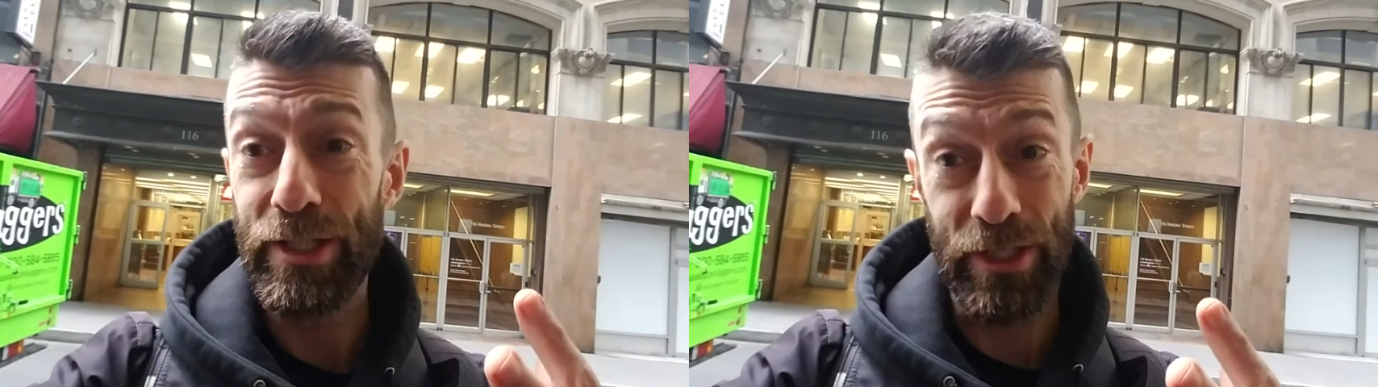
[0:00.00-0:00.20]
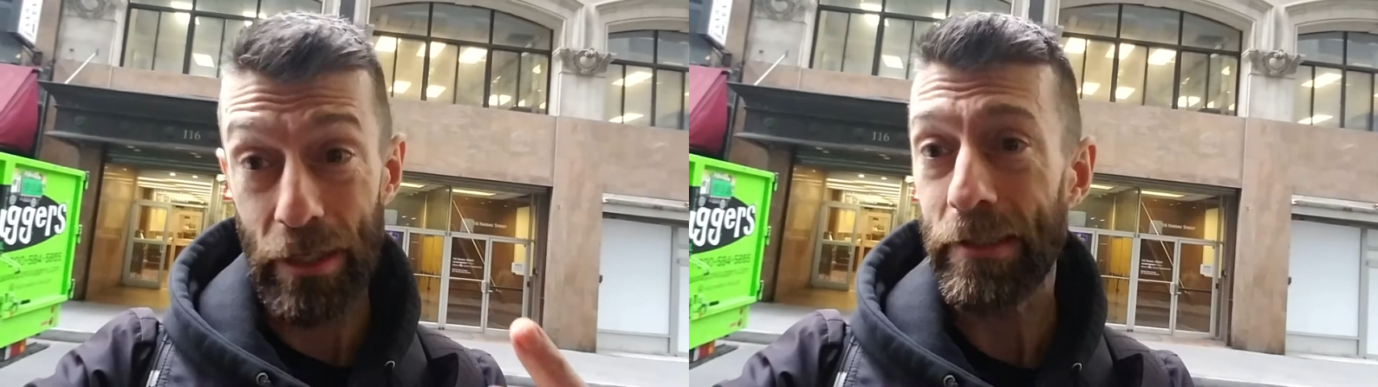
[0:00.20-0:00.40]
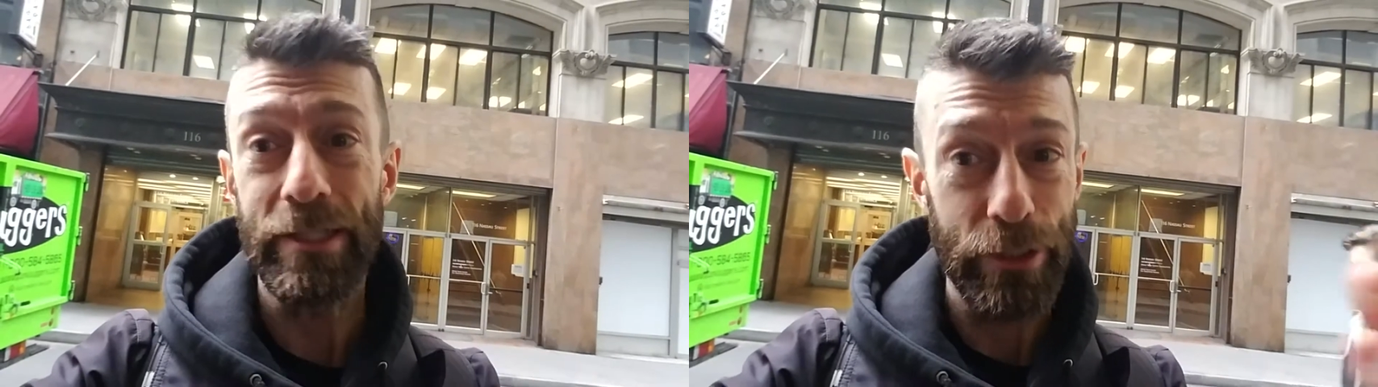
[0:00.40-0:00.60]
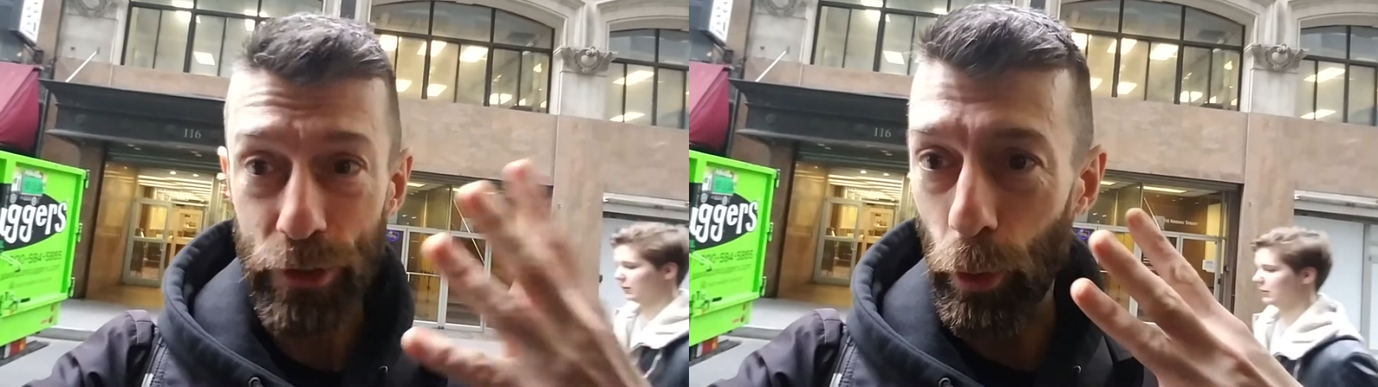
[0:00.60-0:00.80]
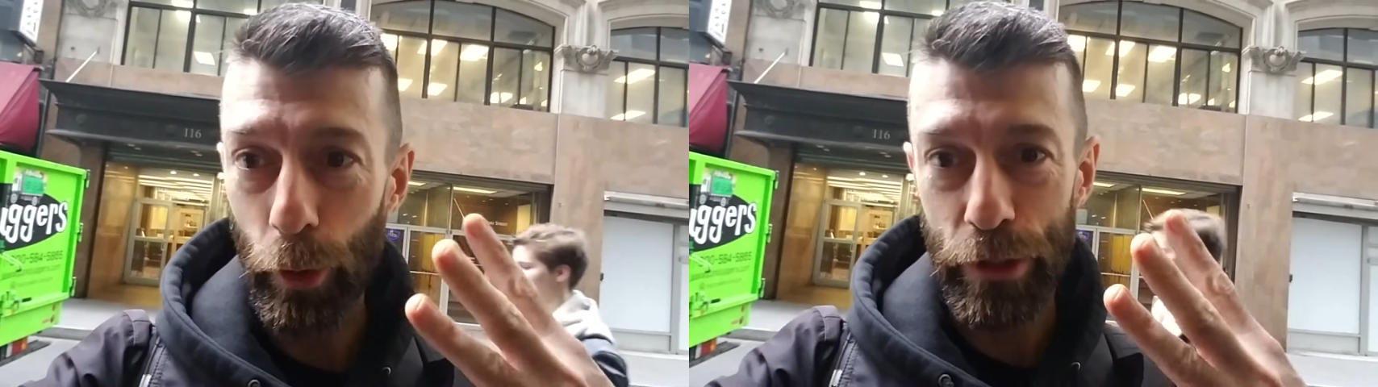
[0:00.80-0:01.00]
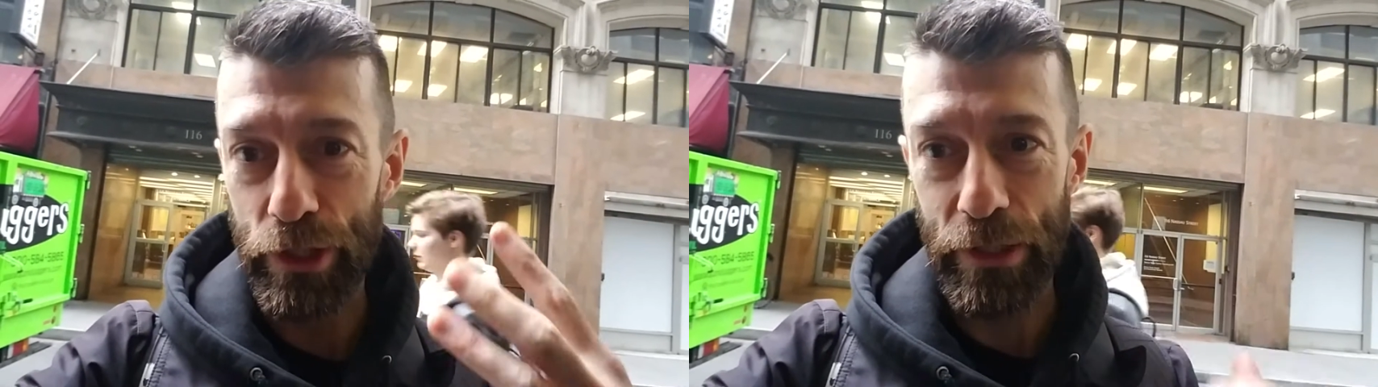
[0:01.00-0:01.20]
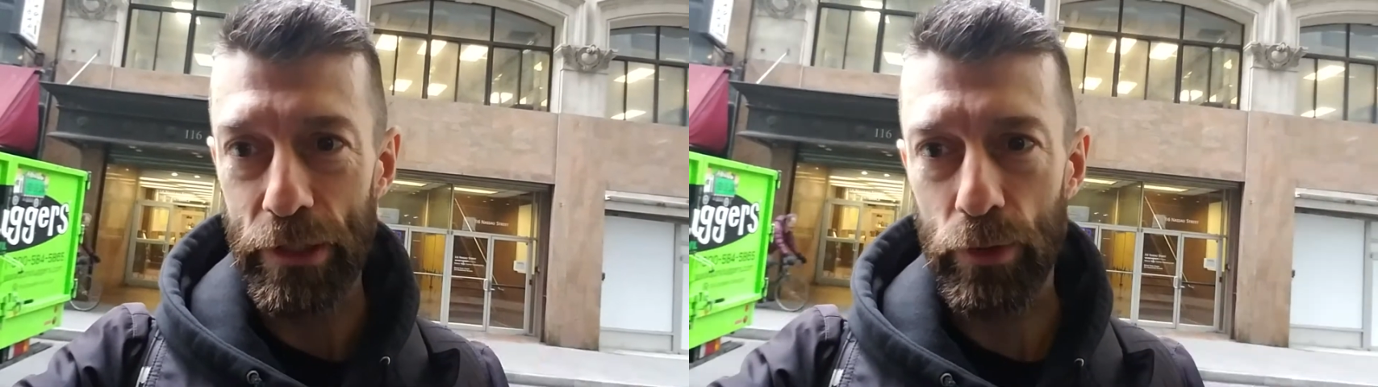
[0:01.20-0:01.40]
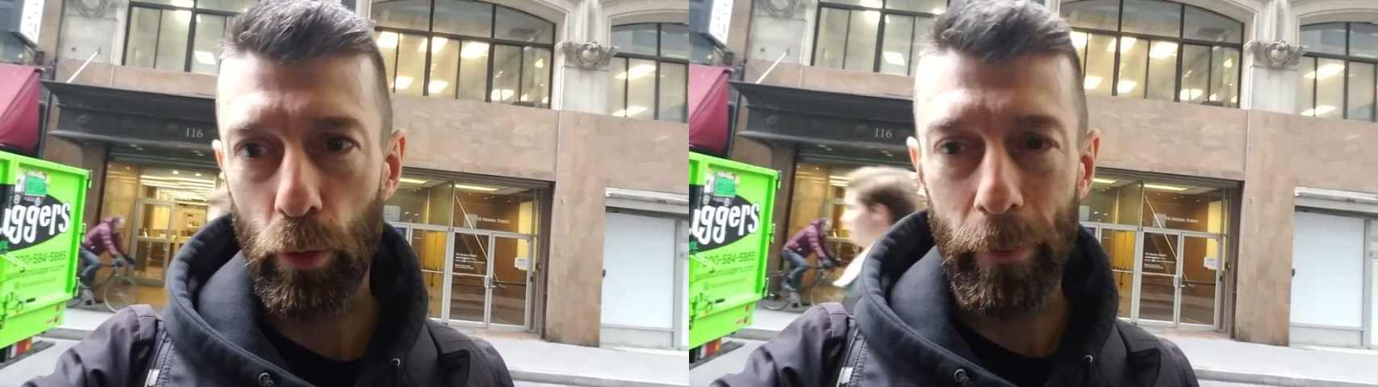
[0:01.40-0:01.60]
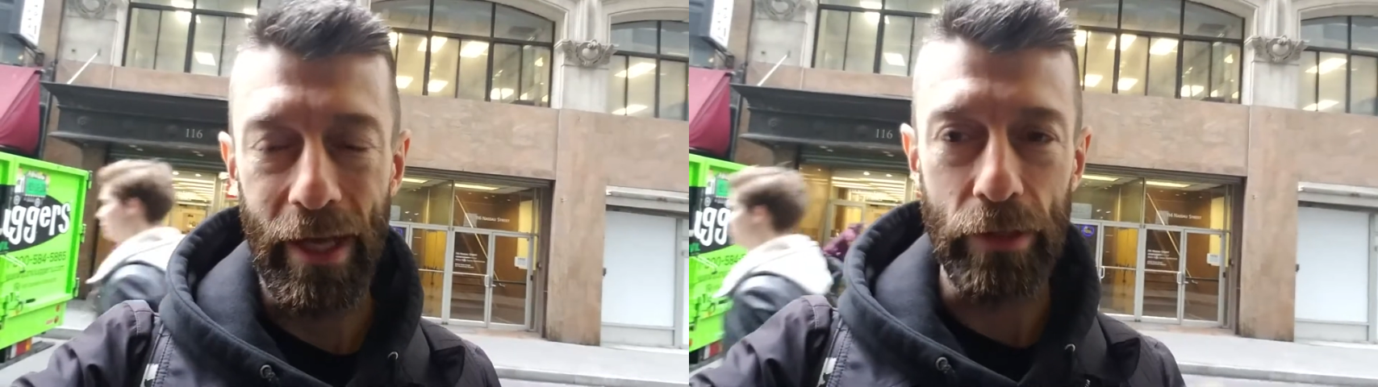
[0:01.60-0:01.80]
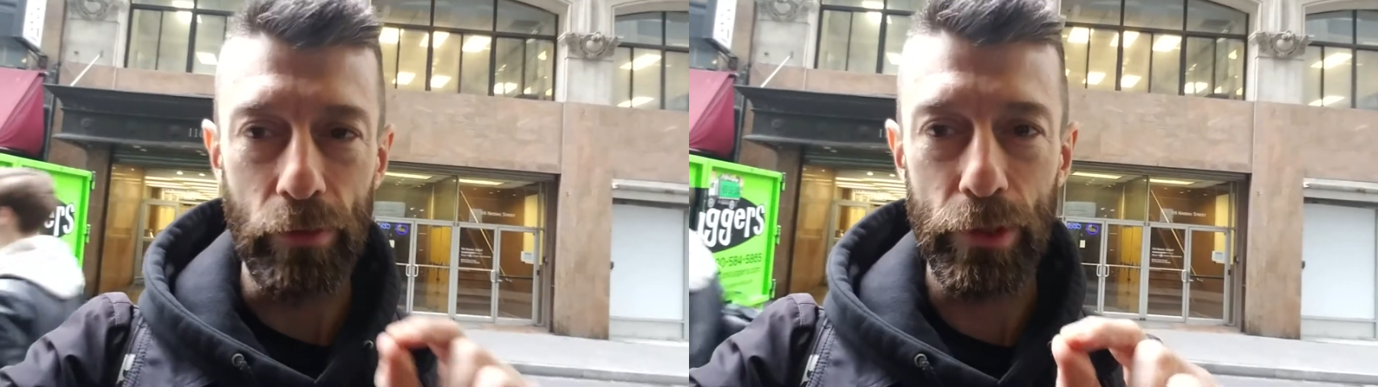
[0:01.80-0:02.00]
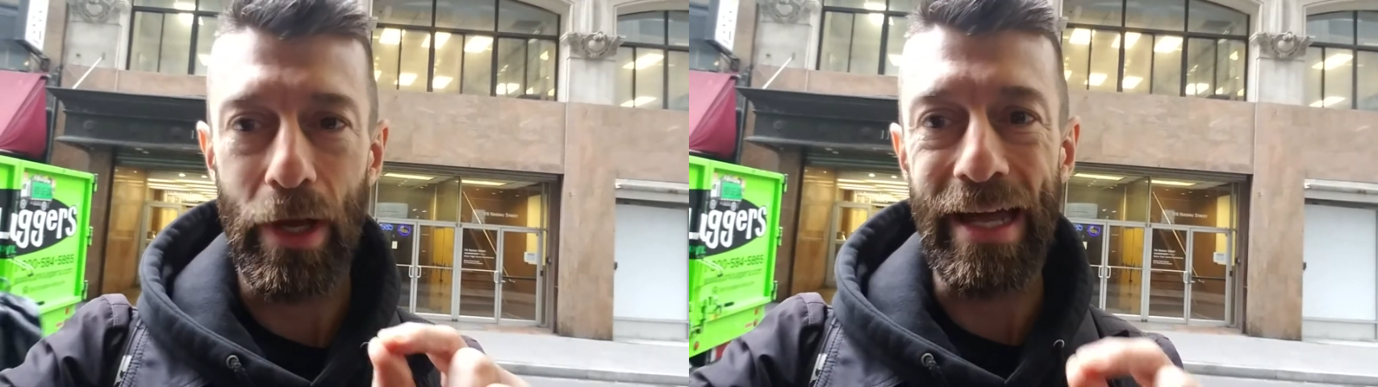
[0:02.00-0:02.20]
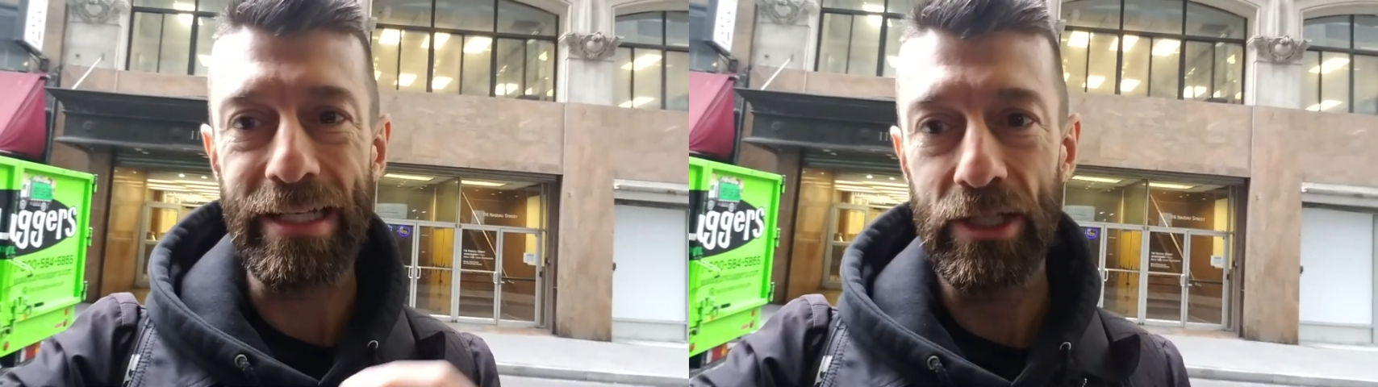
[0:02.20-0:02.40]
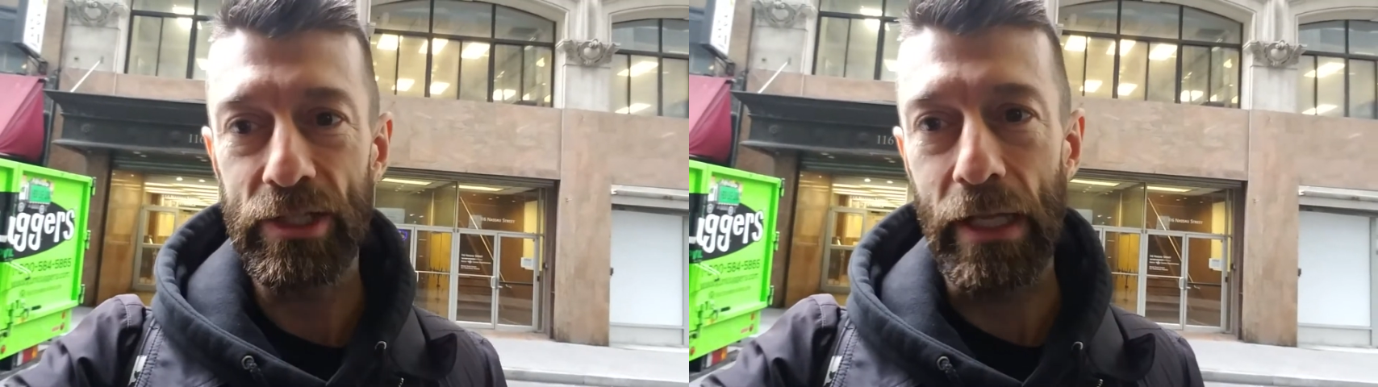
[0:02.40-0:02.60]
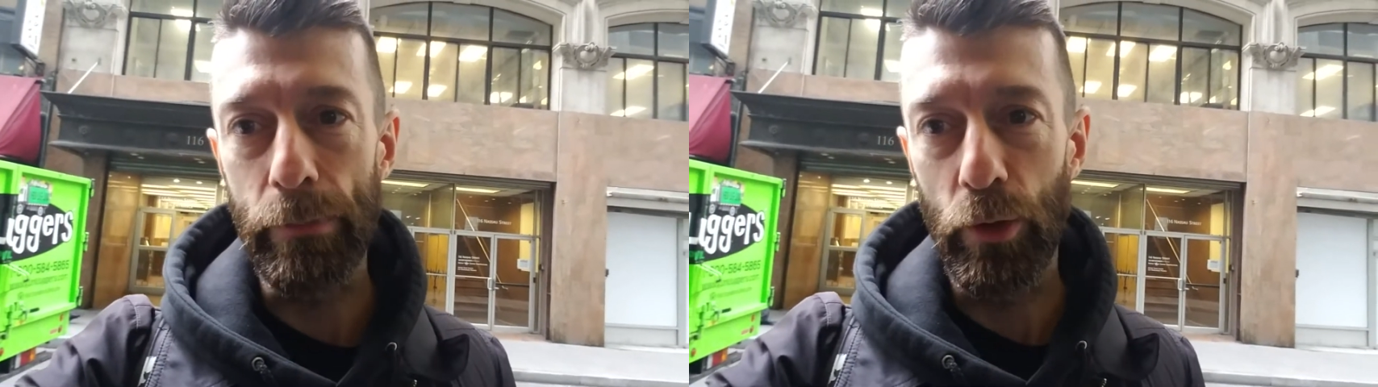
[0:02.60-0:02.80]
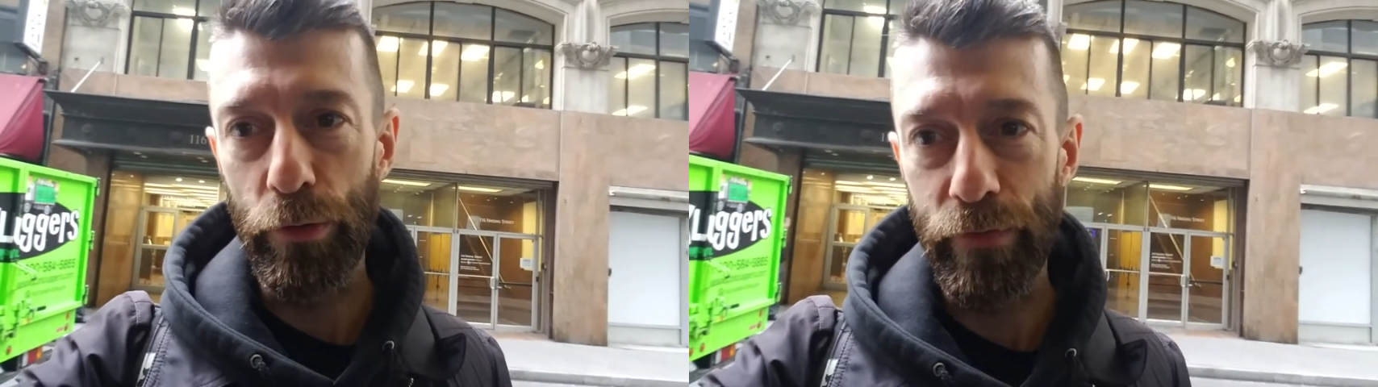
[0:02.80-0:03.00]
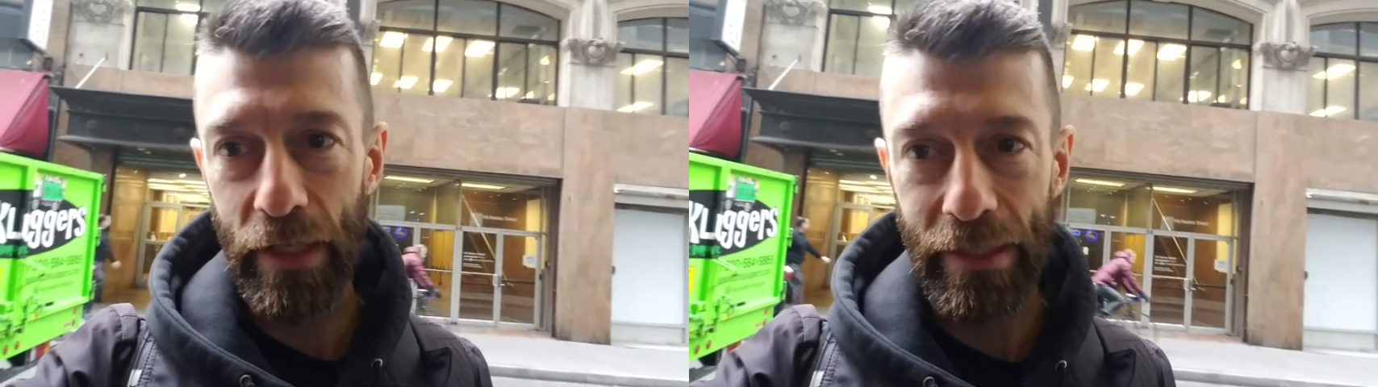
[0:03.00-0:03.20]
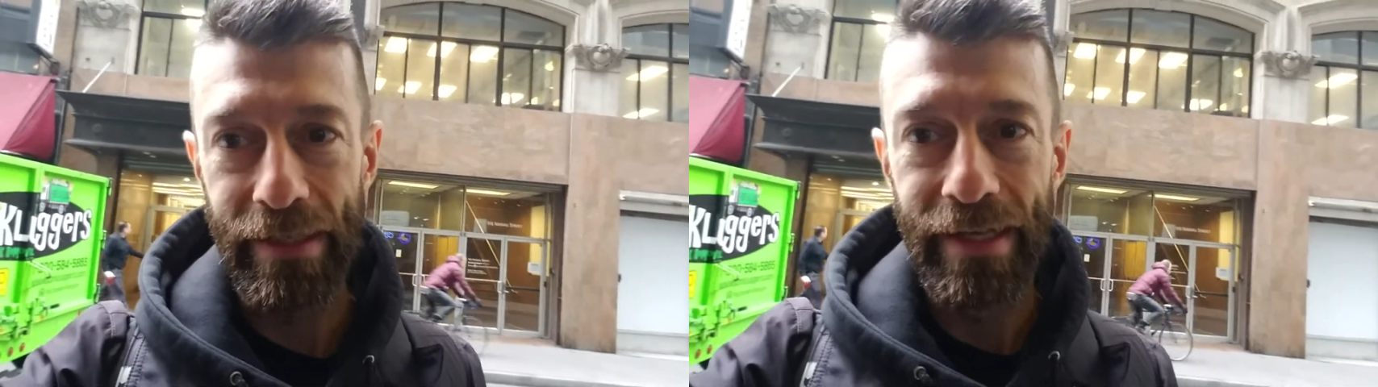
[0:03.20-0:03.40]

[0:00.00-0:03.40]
sucks? It's throwing a shitstorm at you. So how do you stay motivated?